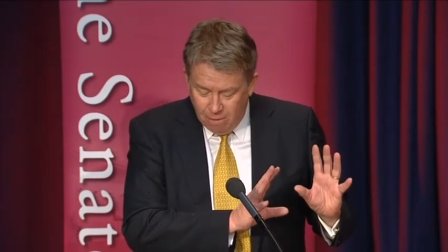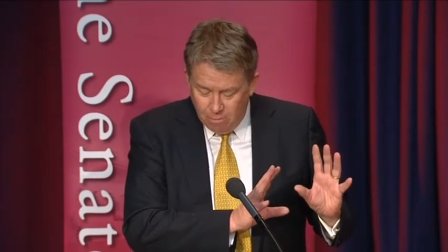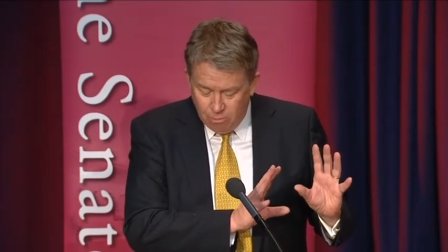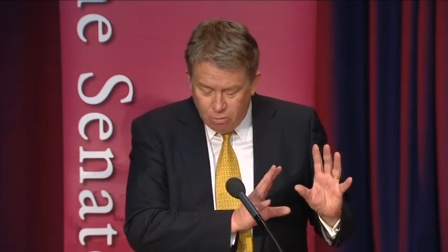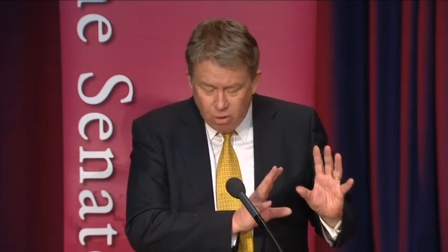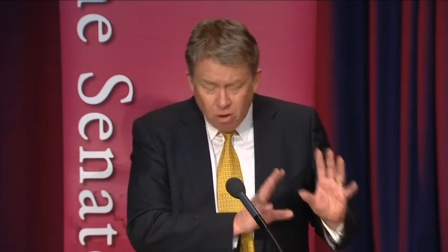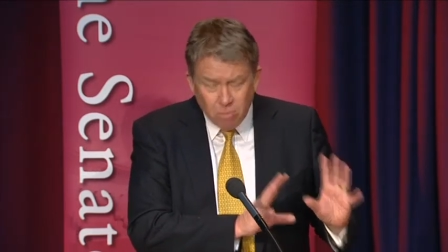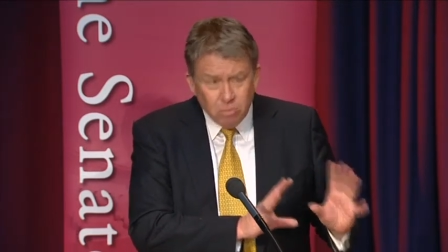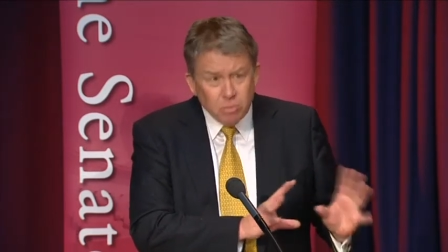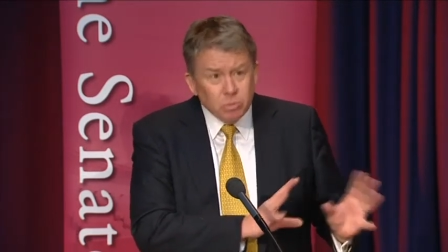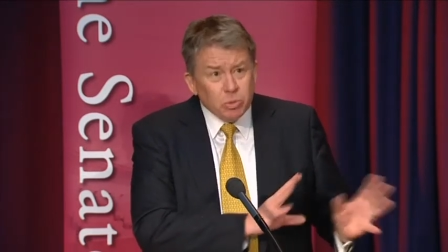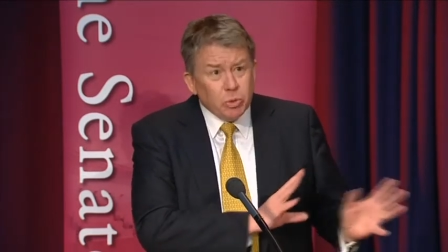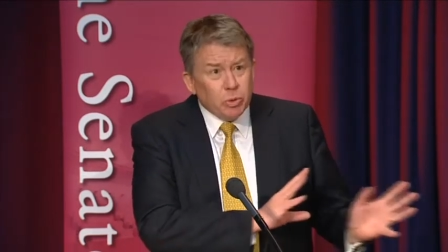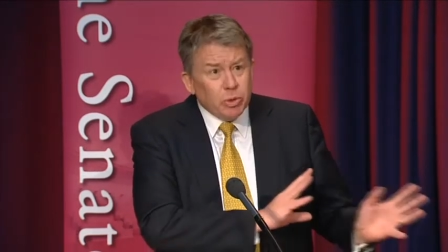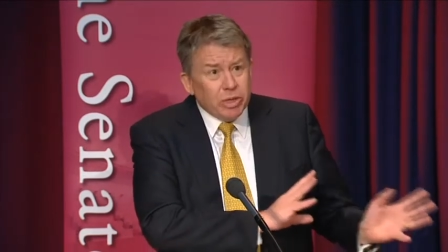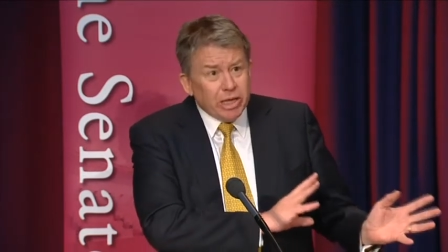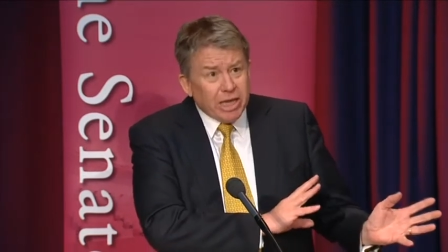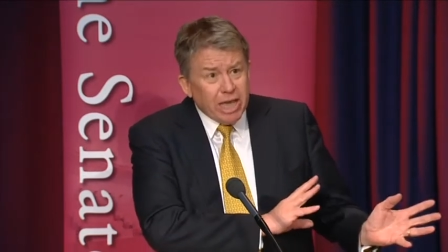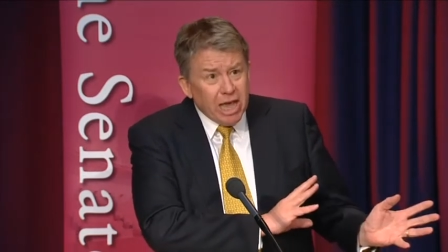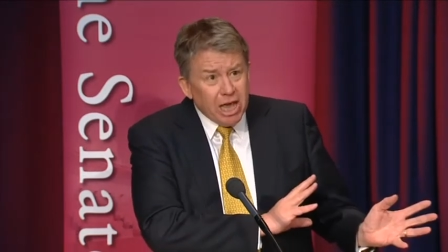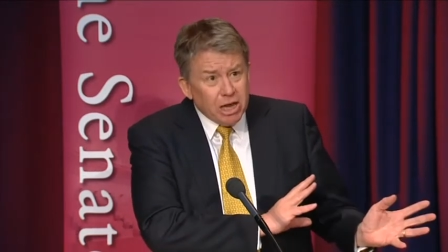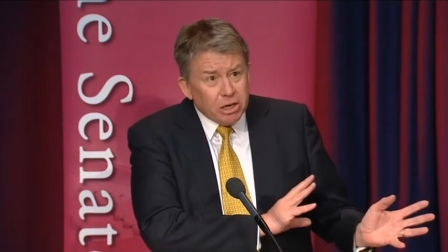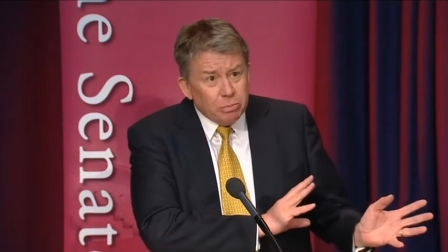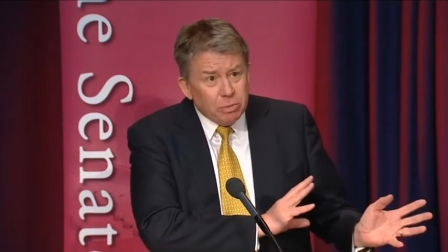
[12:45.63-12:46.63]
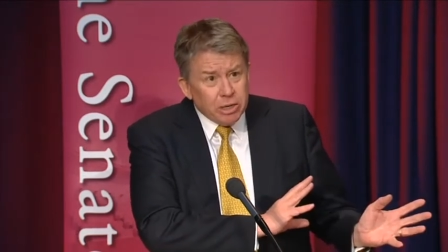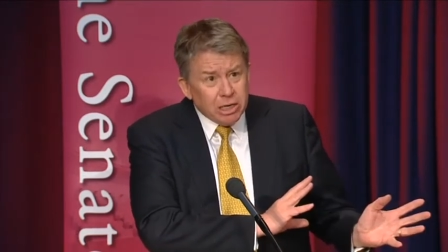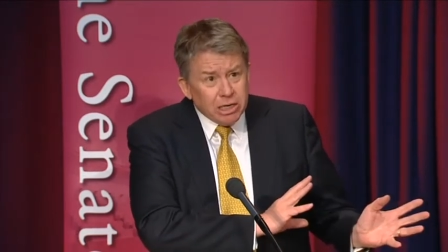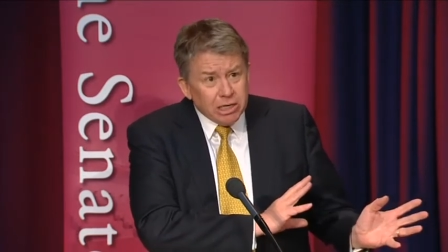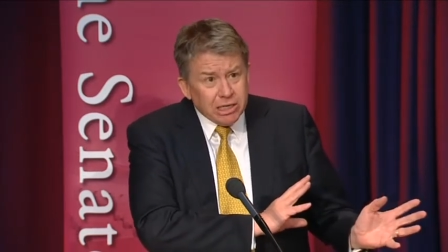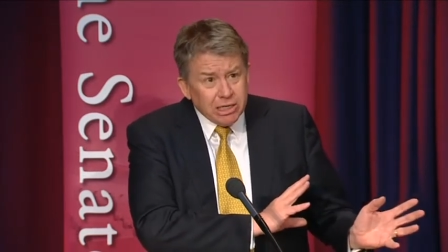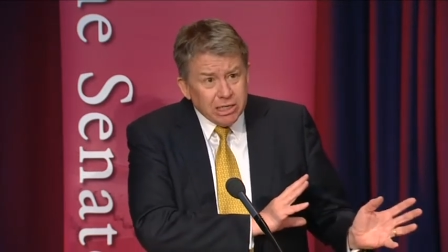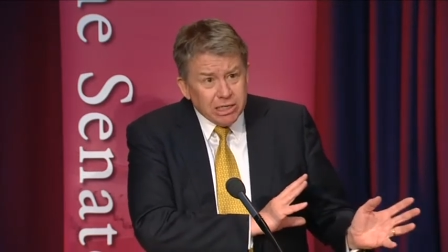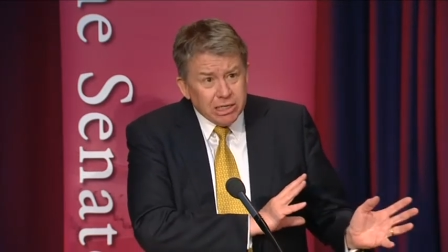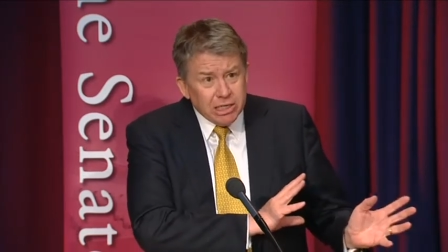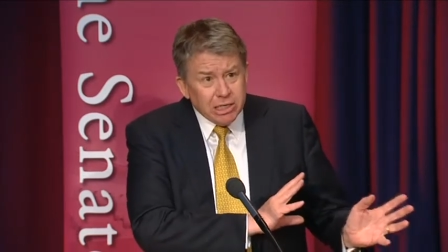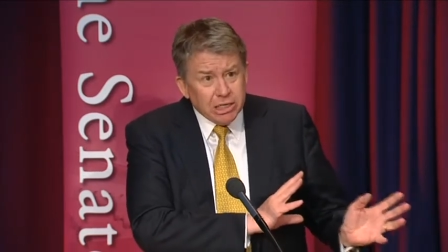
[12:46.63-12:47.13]
problems with
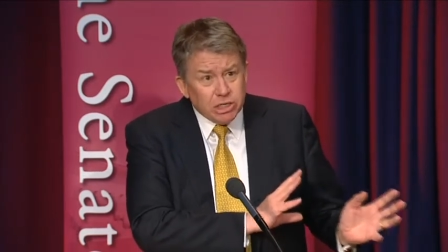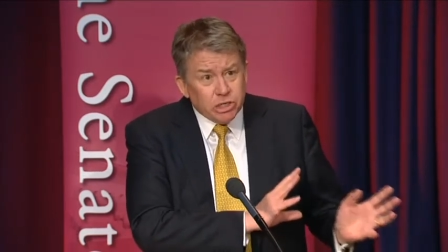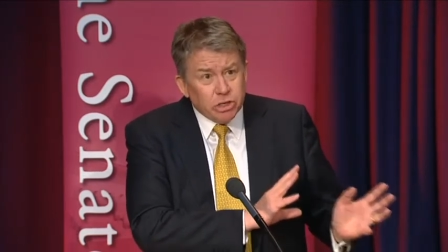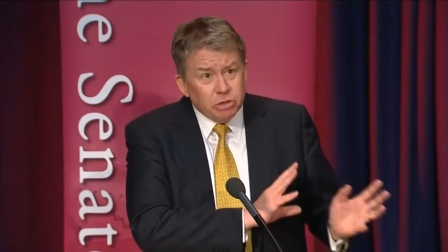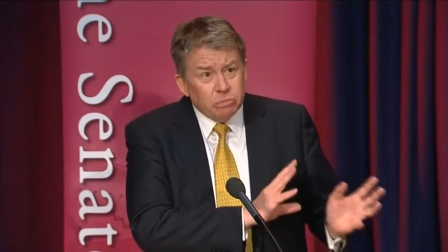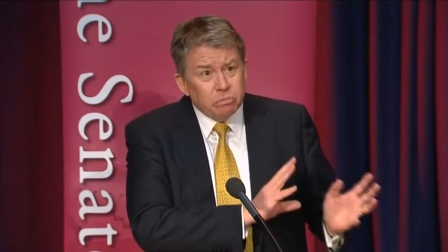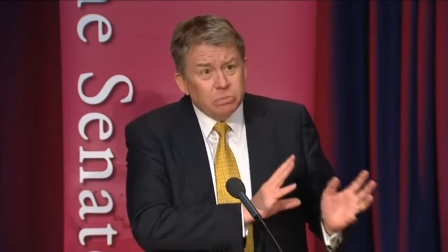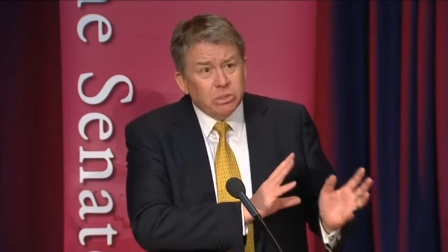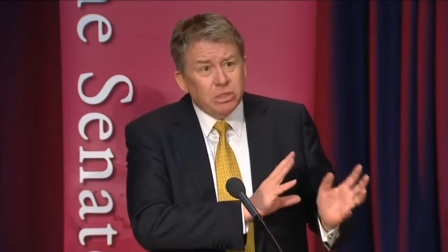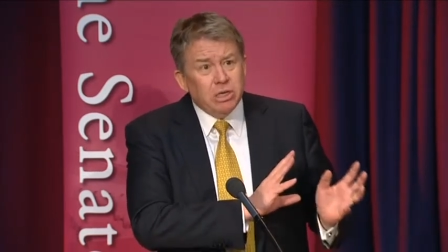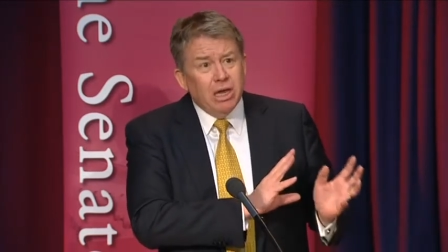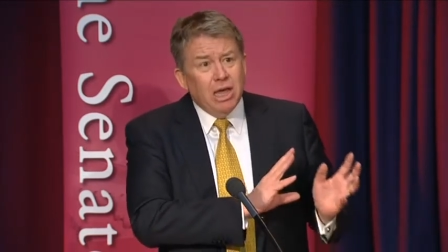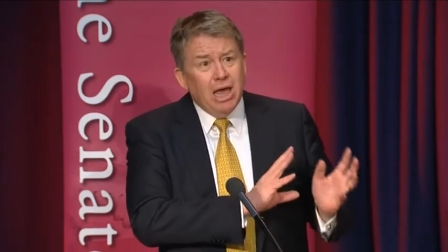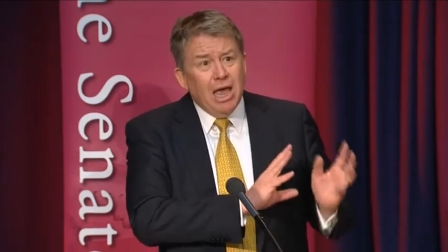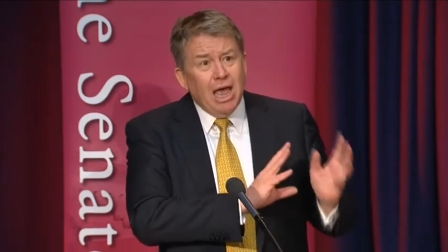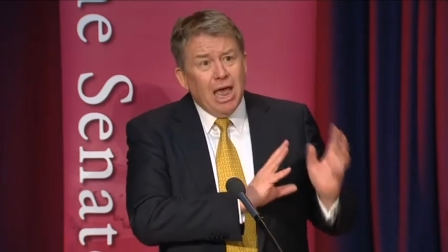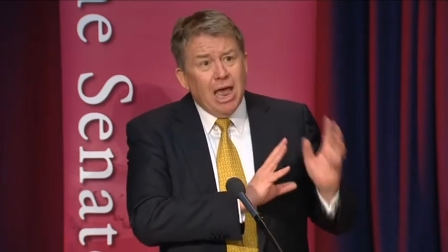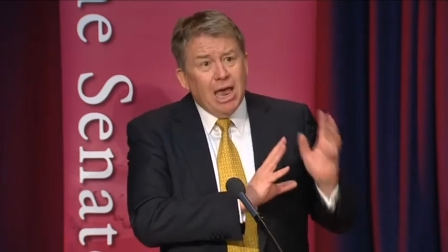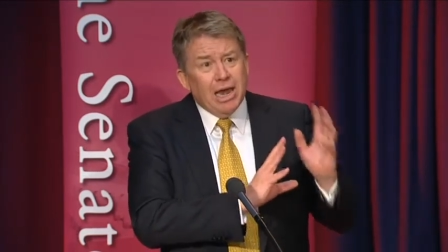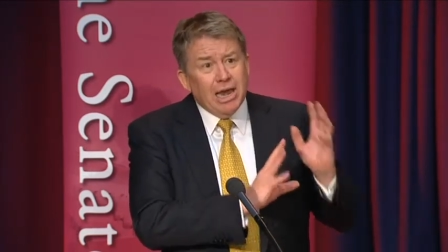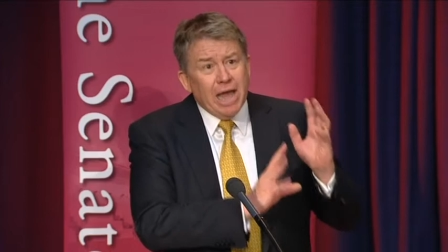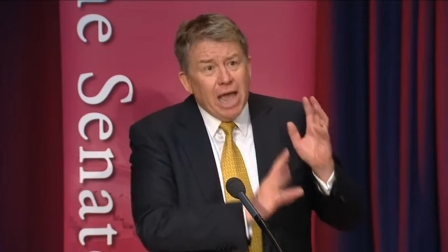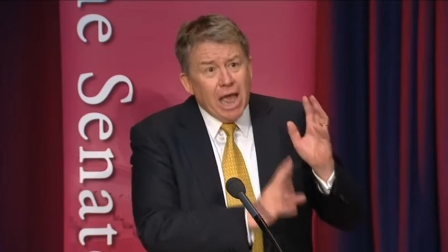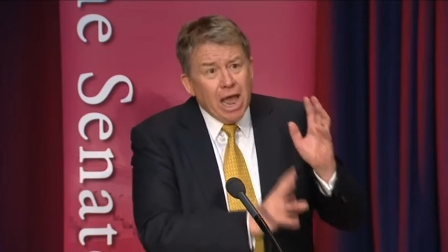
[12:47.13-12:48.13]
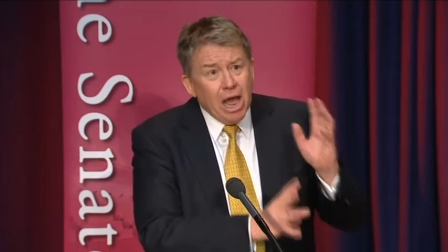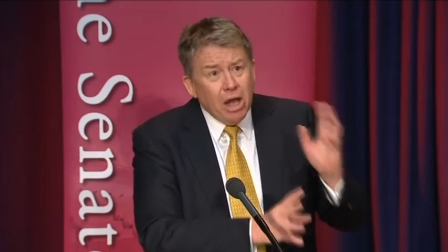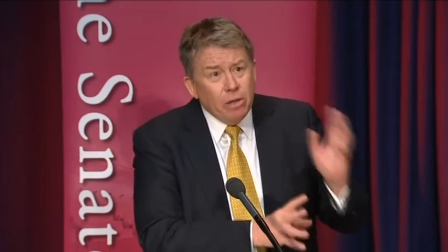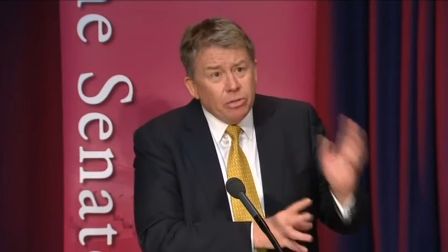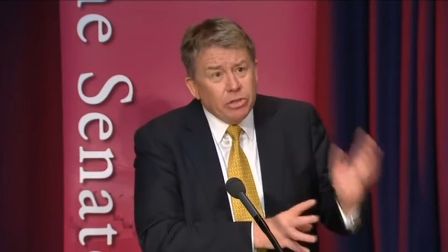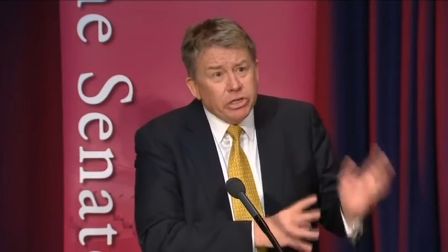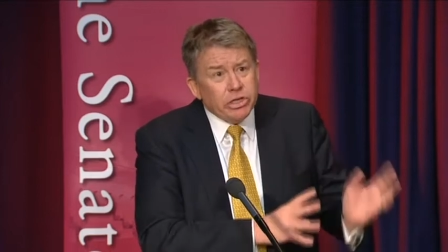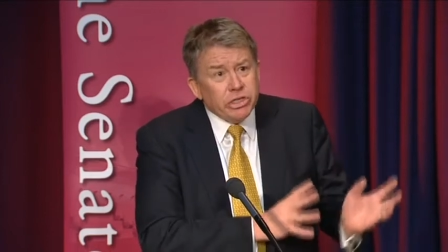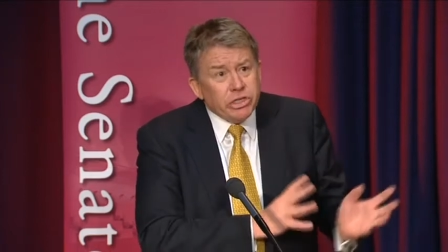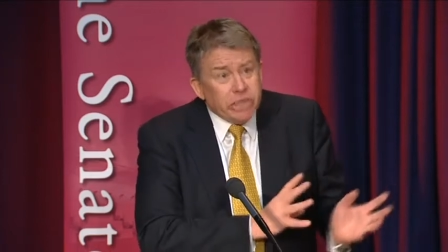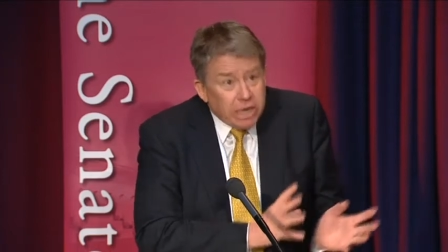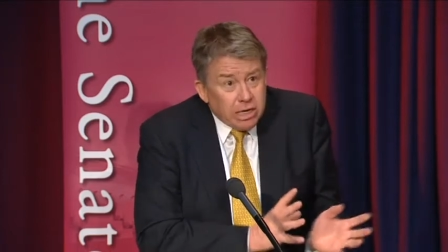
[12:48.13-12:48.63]
accountability systems and how
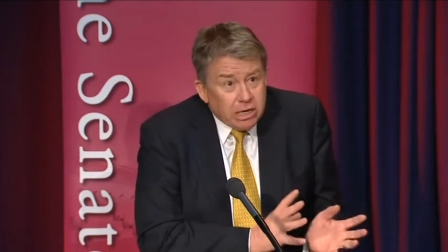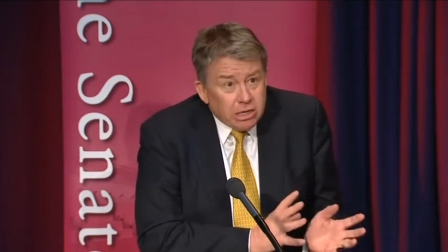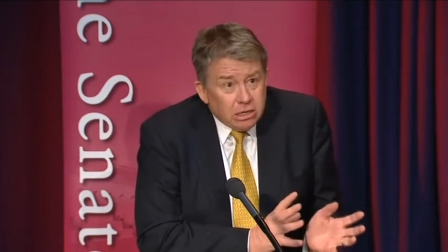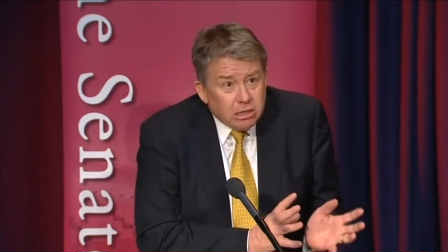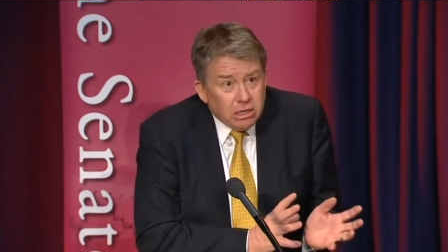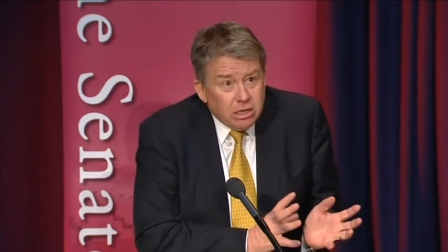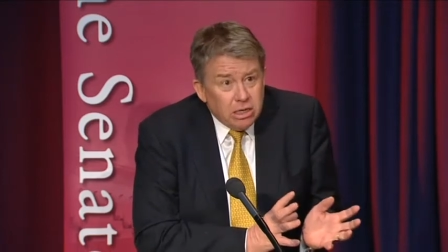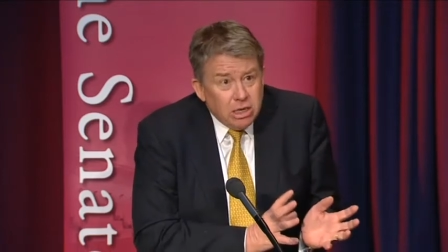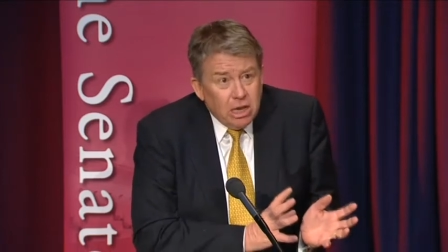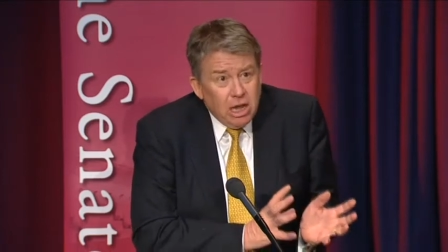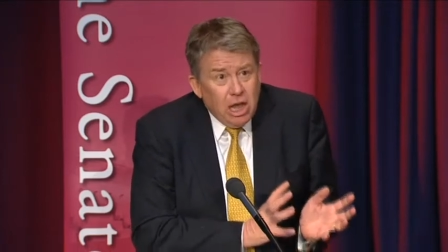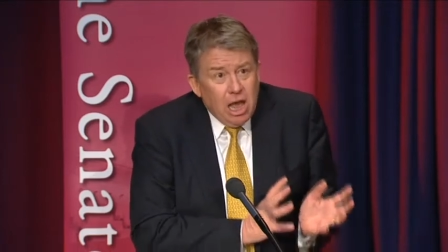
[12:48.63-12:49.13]
the Senate